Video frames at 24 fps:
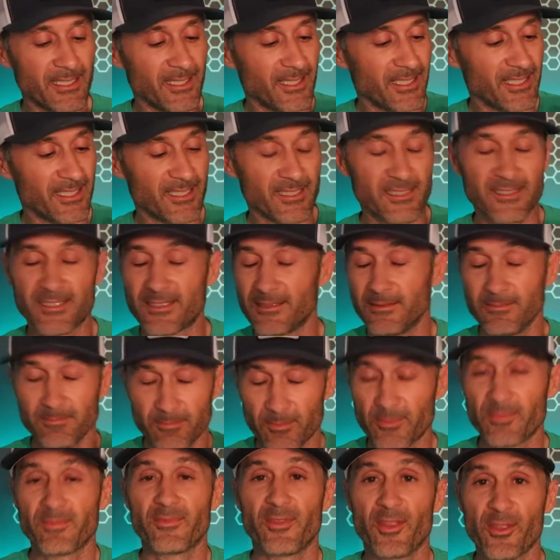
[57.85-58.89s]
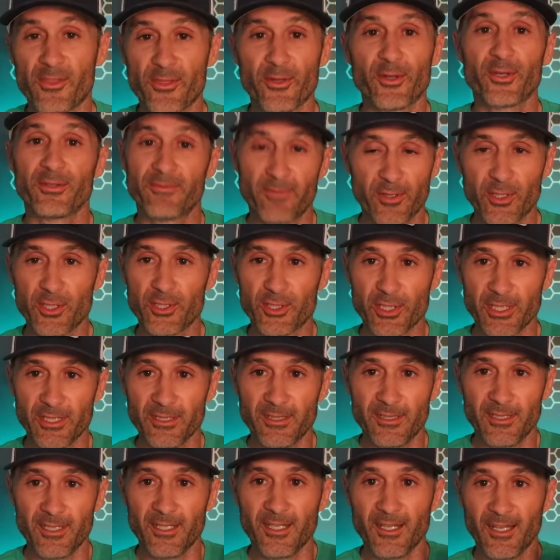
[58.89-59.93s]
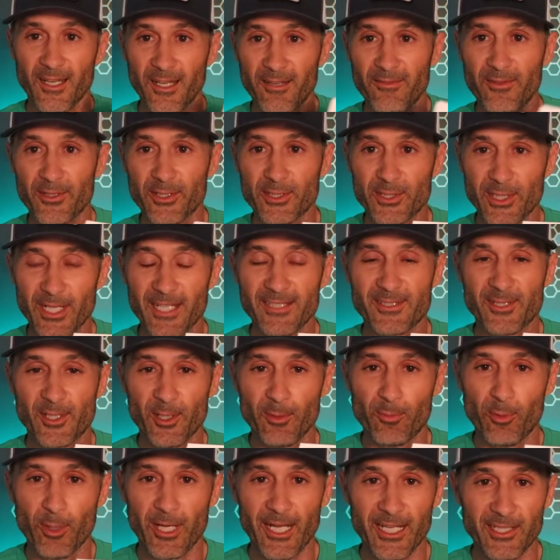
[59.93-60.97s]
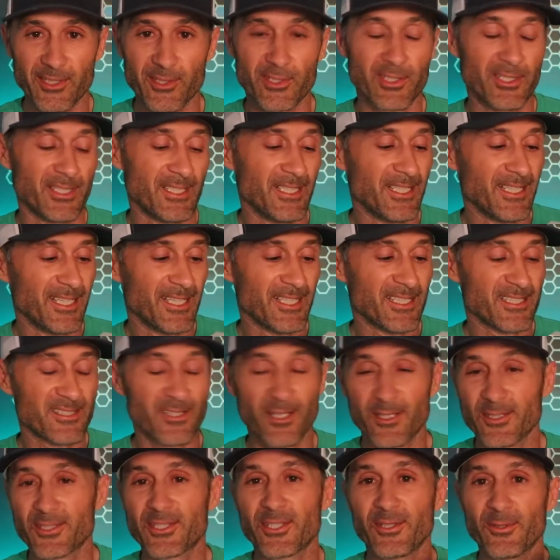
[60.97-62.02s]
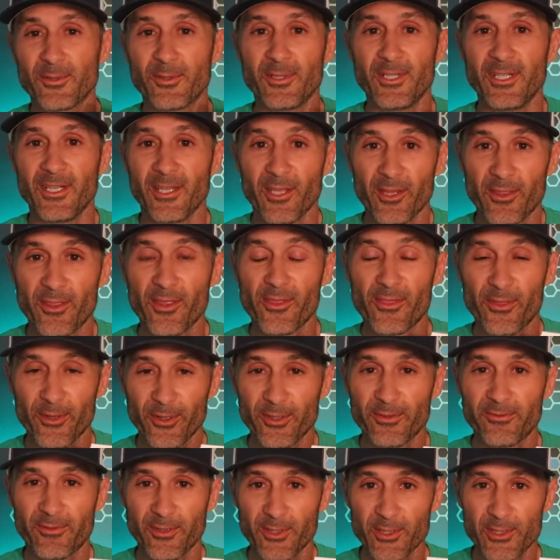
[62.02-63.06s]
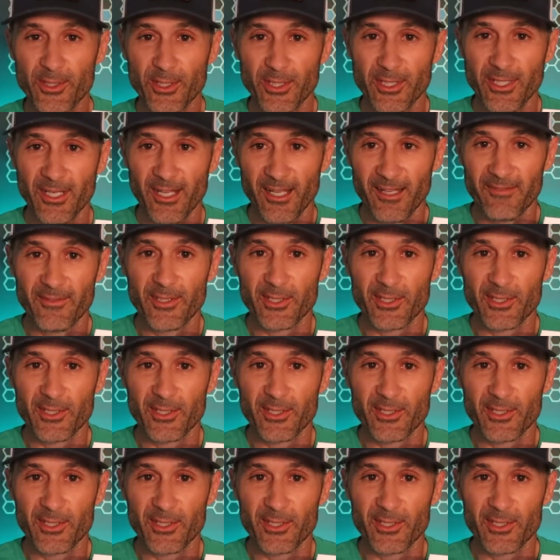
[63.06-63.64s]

It is the third version of their ShotScope watch. It is also the third version of the